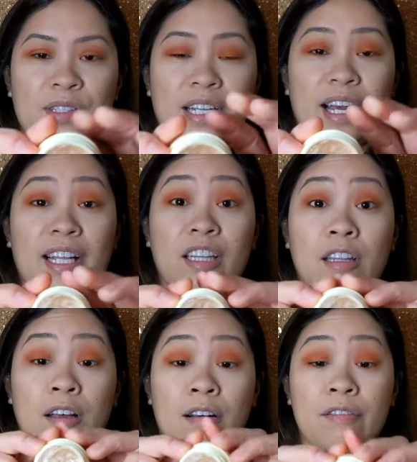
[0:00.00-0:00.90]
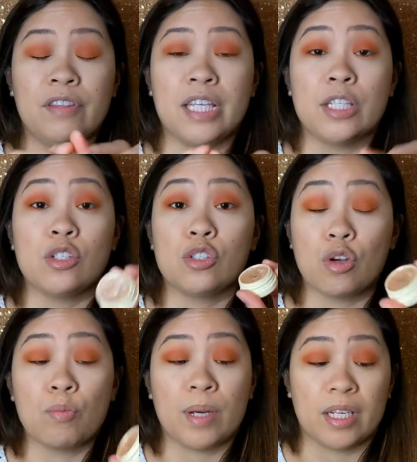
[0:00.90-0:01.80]
and I love these
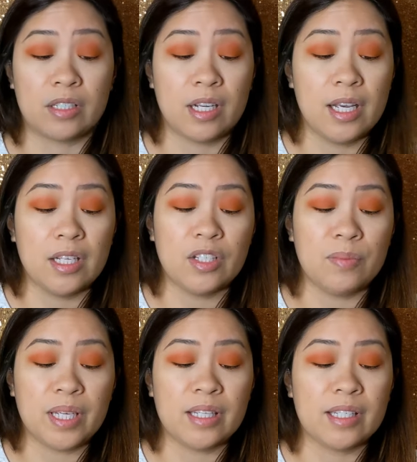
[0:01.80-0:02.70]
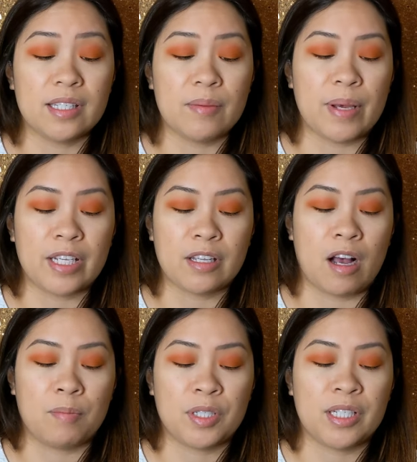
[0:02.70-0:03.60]
so much. To me, this is the best
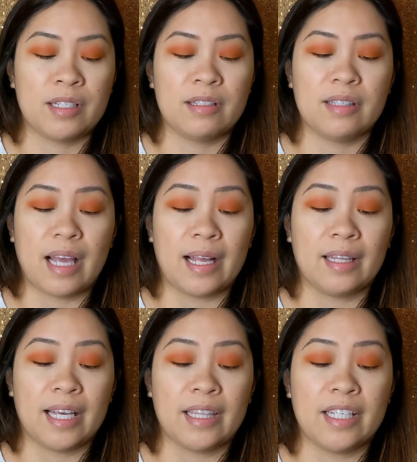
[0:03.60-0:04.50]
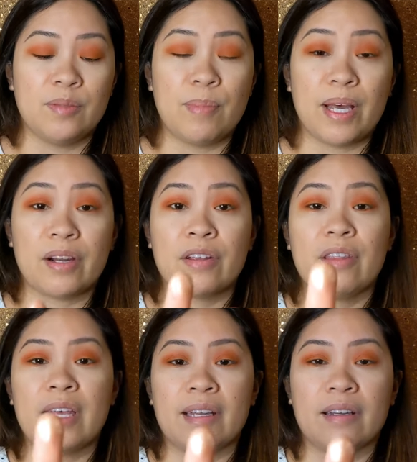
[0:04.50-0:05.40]
option. I like these better
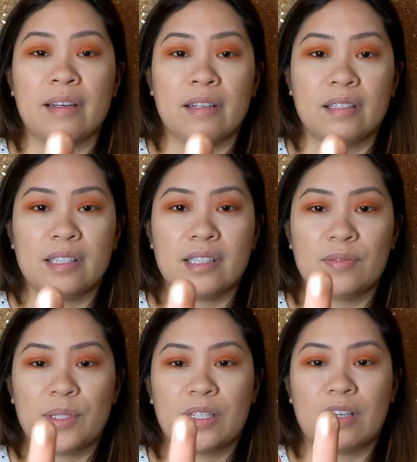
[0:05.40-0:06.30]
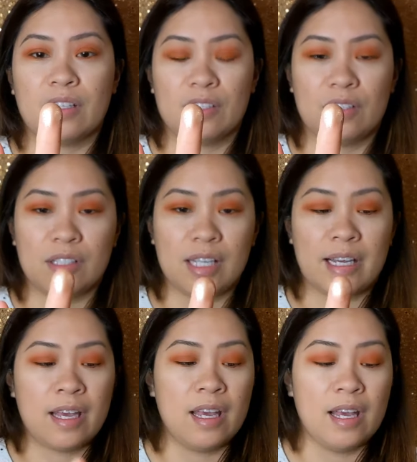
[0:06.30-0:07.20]
than... This is what the color looks like.